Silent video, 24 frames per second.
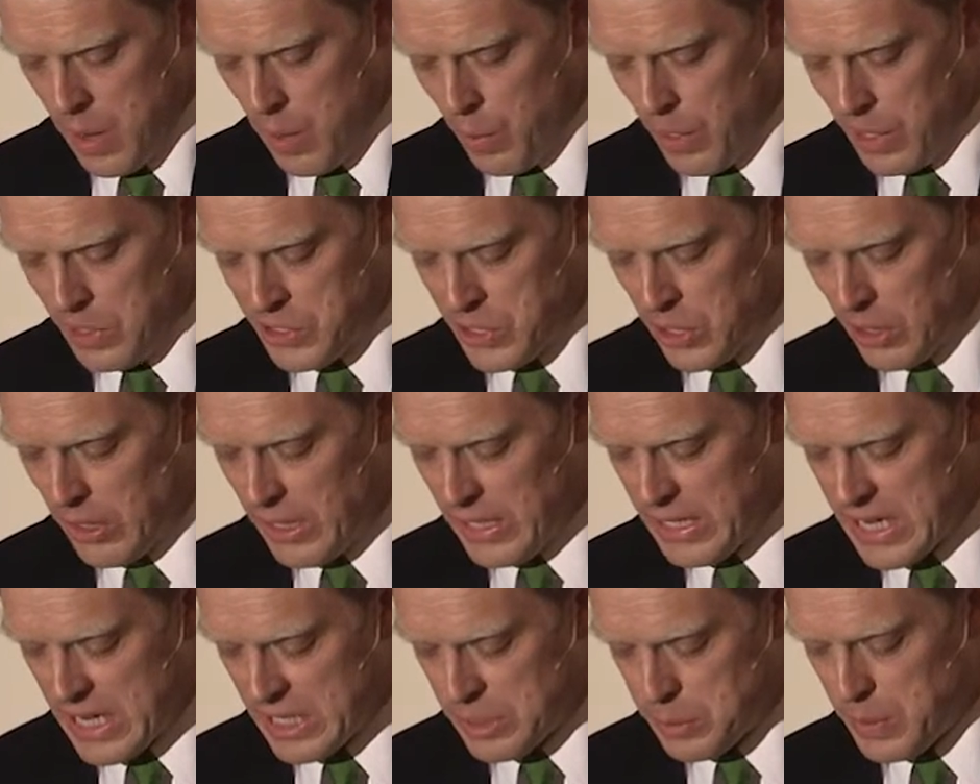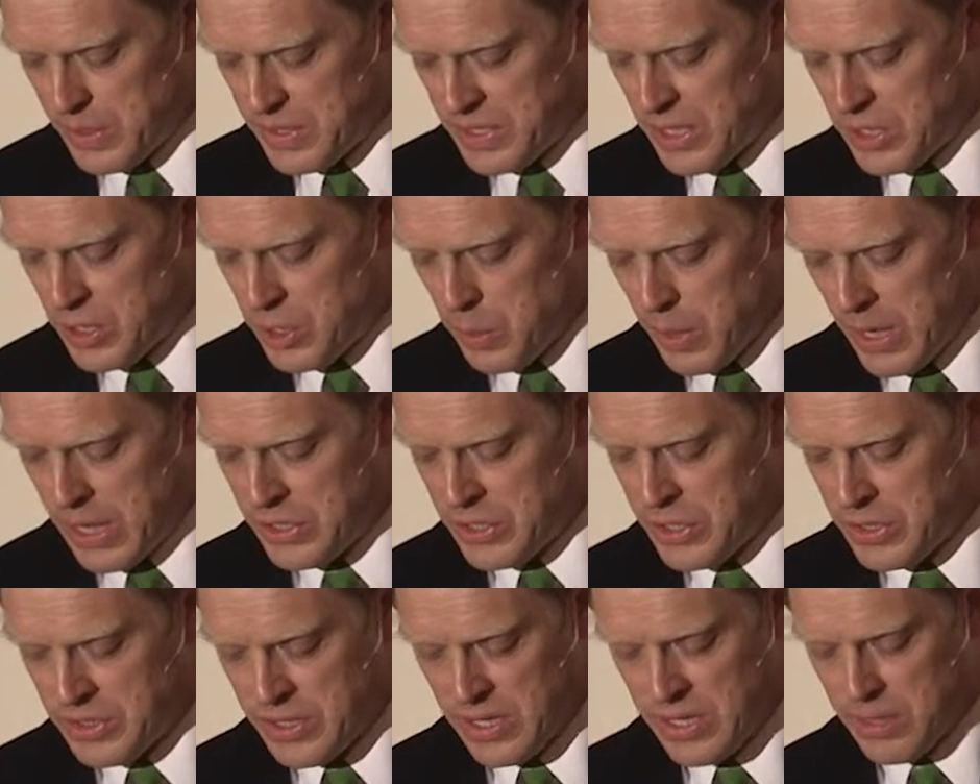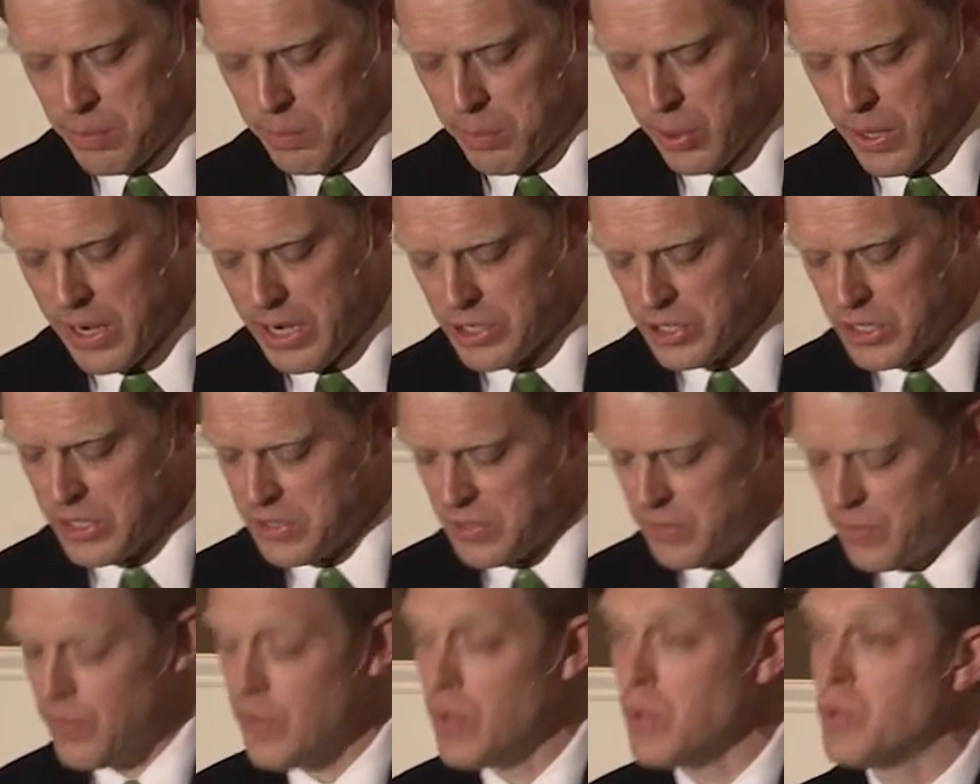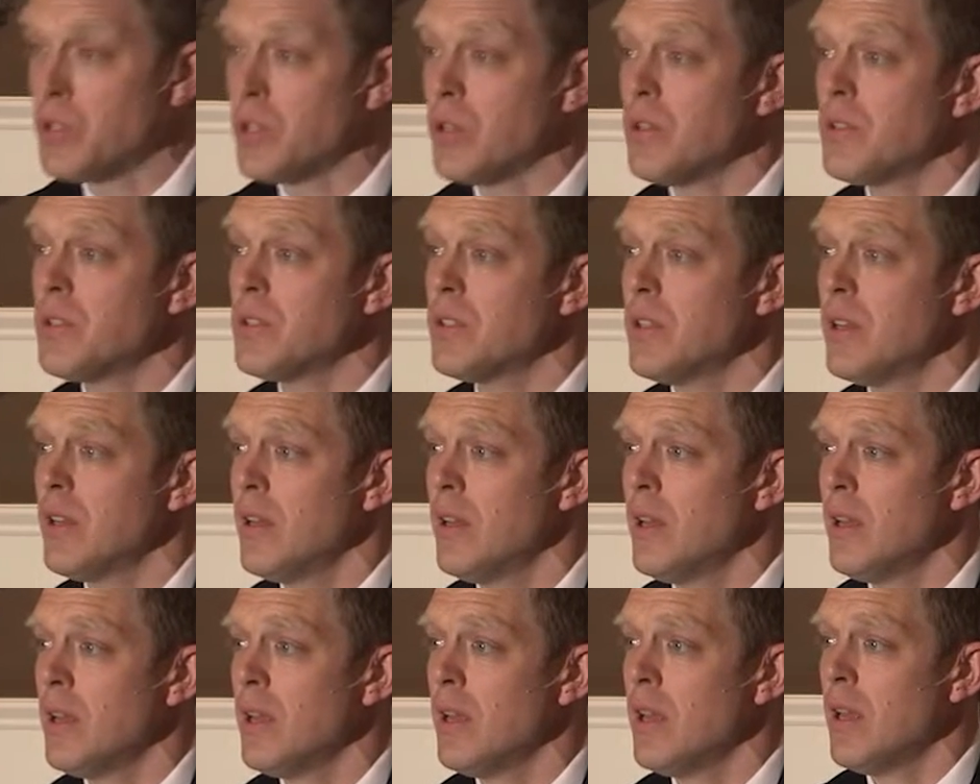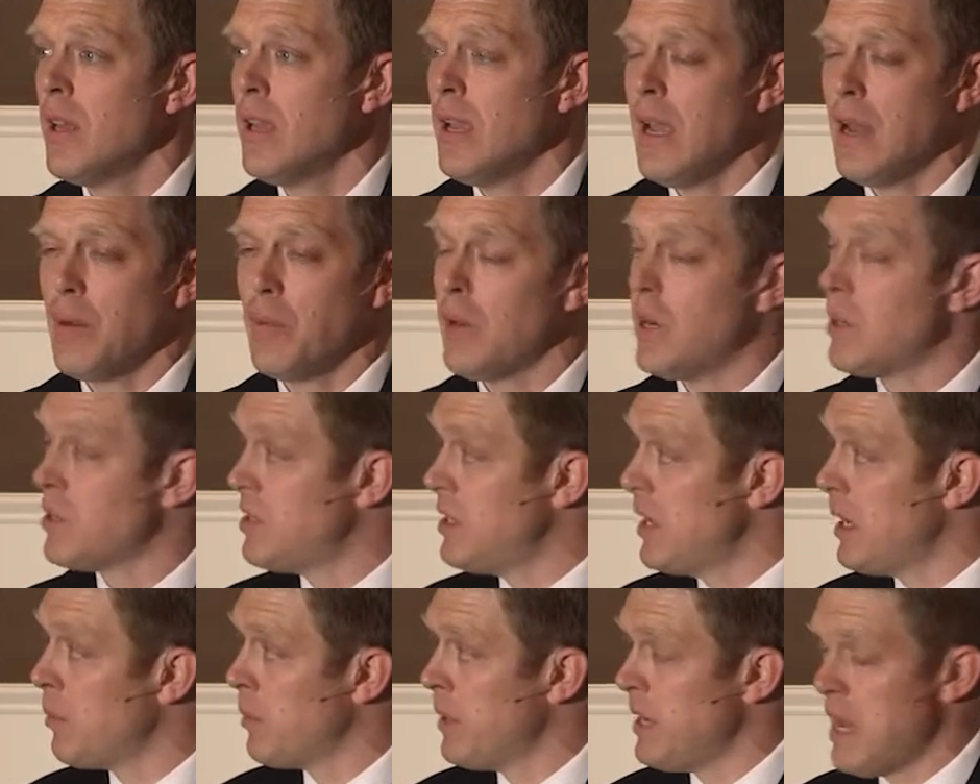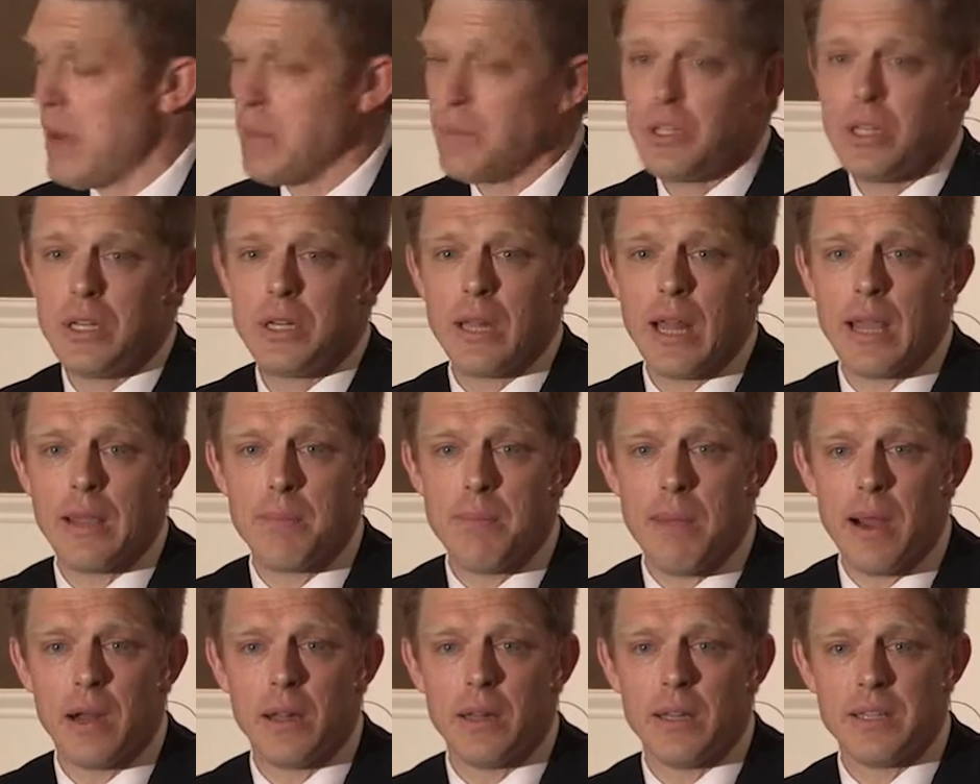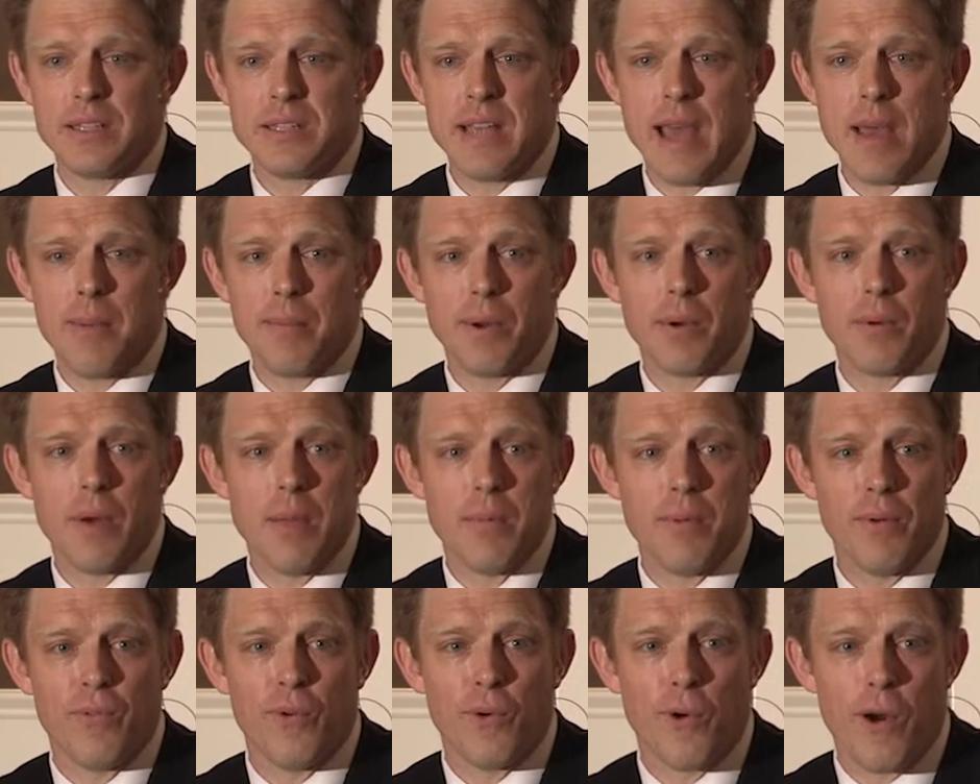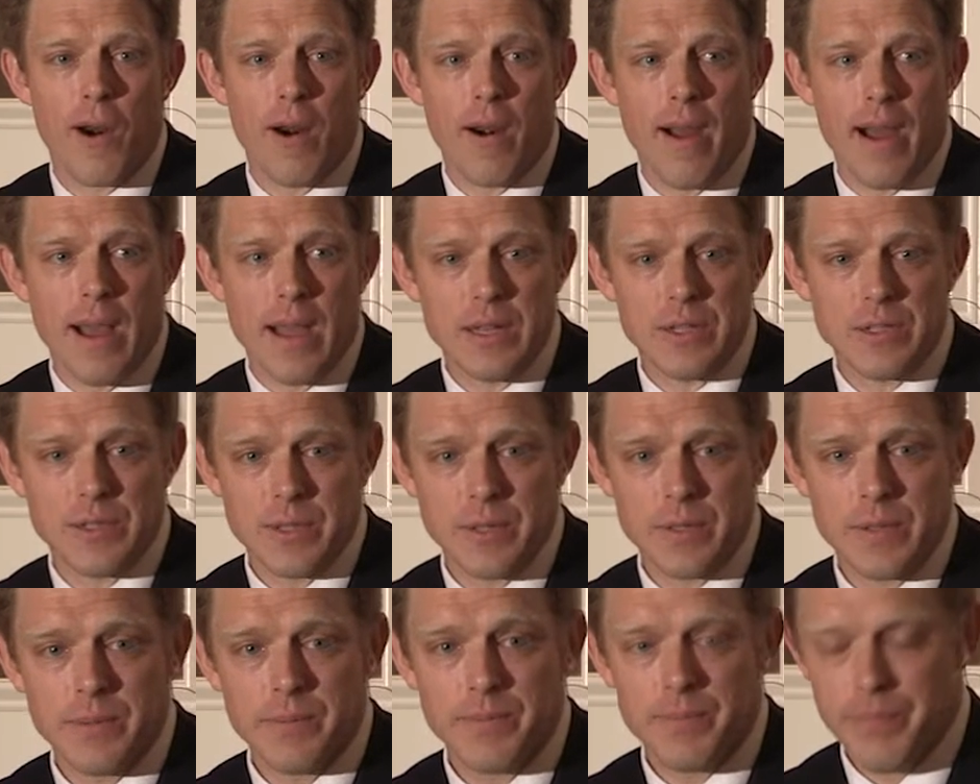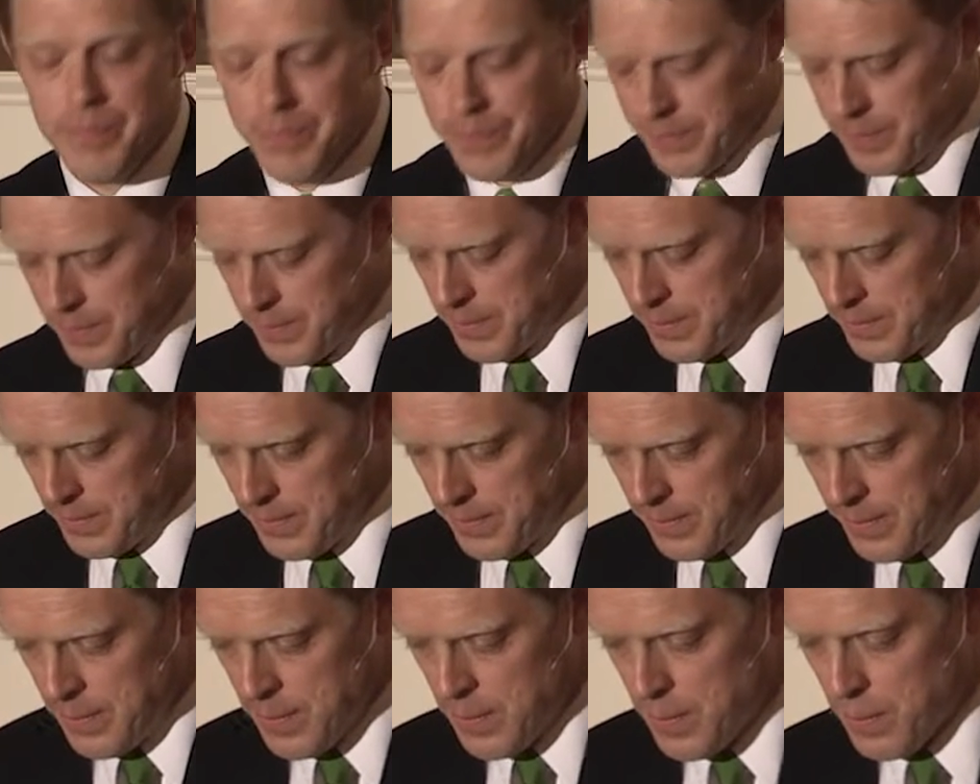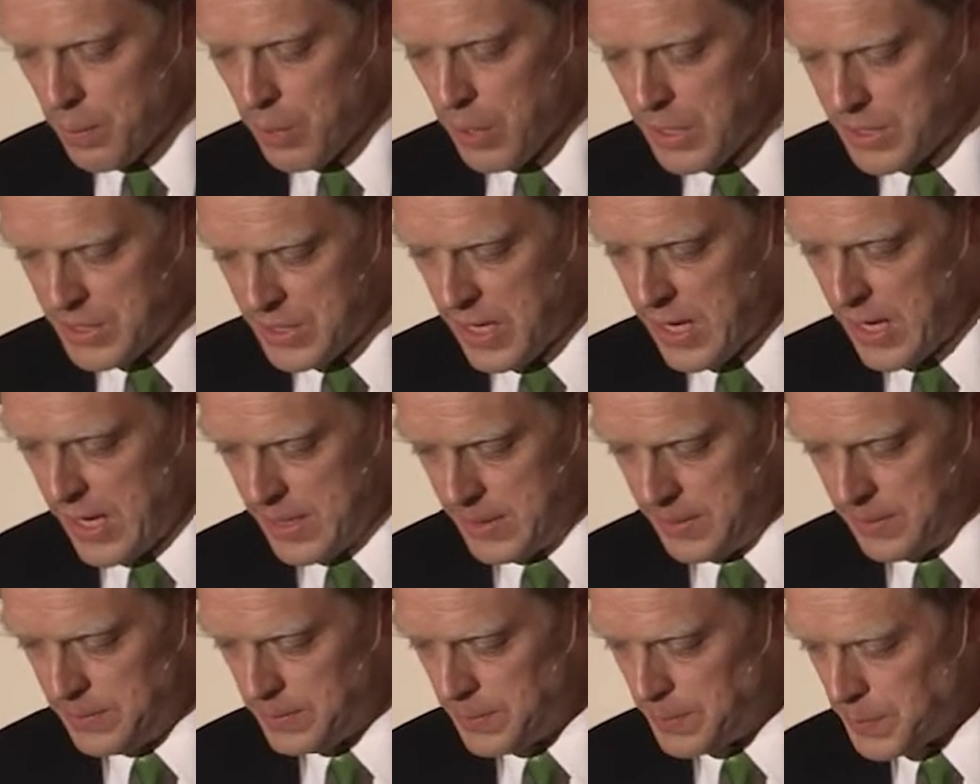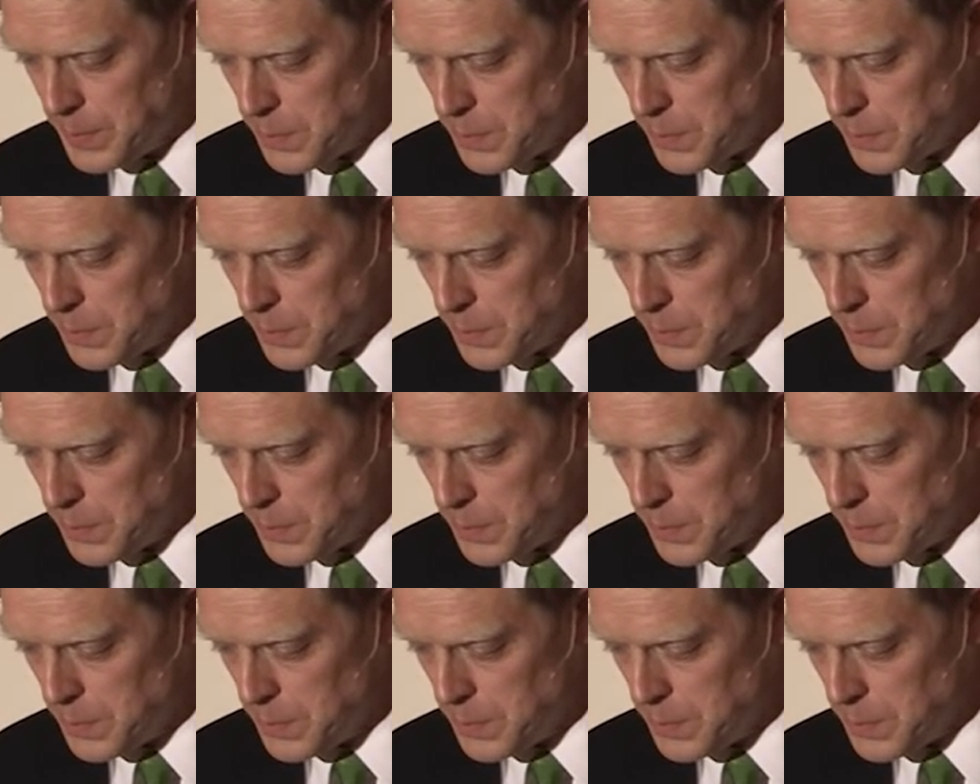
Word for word: We are turning desperate situations into precious futures, and we are seeing redemption like Marilyn's happen right before our eyes. Praise God.